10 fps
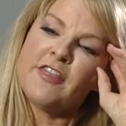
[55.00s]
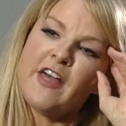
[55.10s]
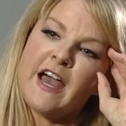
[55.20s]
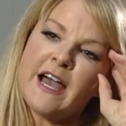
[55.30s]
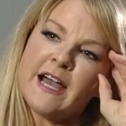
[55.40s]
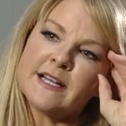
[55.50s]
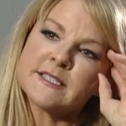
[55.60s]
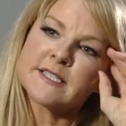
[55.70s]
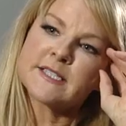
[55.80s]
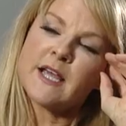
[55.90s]

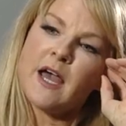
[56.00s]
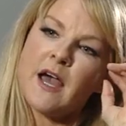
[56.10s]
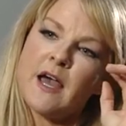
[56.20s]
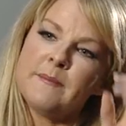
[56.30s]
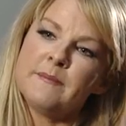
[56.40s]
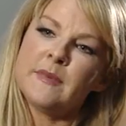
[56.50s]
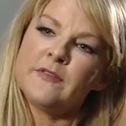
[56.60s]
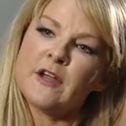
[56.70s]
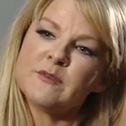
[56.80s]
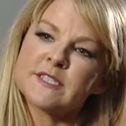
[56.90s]
That
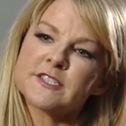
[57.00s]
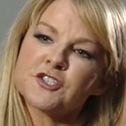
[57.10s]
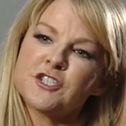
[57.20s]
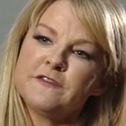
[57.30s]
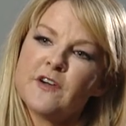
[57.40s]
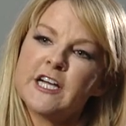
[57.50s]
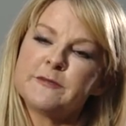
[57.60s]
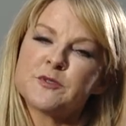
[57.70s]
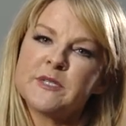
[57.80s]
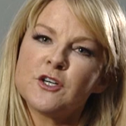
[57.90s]
there isn't such a
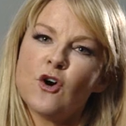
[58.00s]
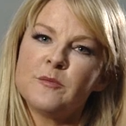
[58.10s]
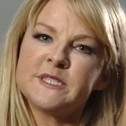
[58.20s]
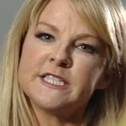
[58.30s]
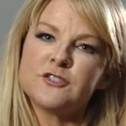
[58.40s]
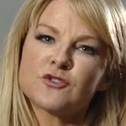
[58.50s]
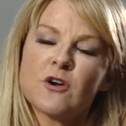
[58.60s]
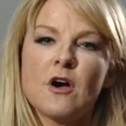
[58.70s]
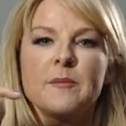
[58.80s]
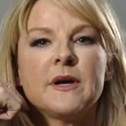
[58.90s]
divide between comedy and
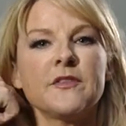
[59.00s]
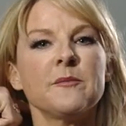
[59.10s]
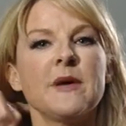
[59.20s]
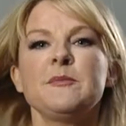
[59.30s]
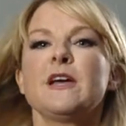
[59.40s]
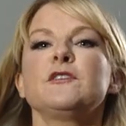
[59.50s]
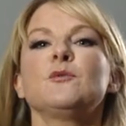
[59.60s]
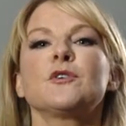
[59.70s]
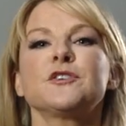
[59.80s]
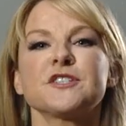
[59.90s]
drama, that maybe
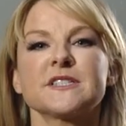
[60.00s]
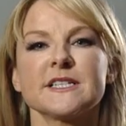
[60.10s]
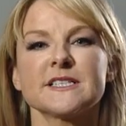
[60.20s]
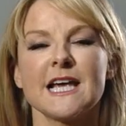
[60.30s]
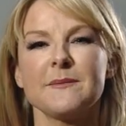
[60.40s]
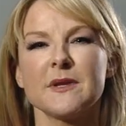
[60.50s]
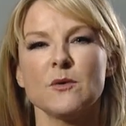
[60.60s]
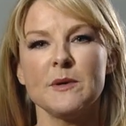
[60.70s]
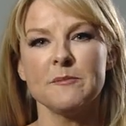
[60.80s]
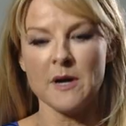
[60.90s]
everyone could just accept
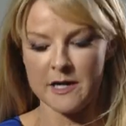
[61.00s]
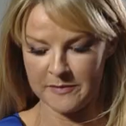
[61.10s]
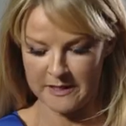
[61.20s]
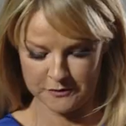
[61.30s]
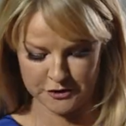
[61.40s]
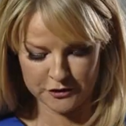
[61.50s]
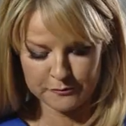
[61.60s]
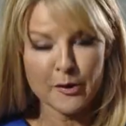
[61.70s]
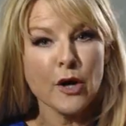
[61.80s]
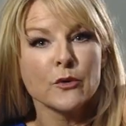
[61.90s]
that we might be able to do
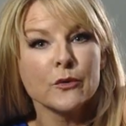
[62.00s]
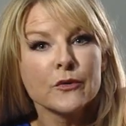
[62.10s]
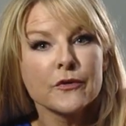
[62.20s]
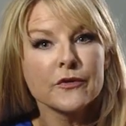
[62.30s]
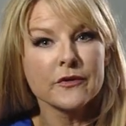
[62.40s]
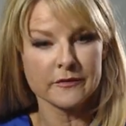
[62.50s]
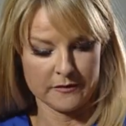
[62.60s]
both.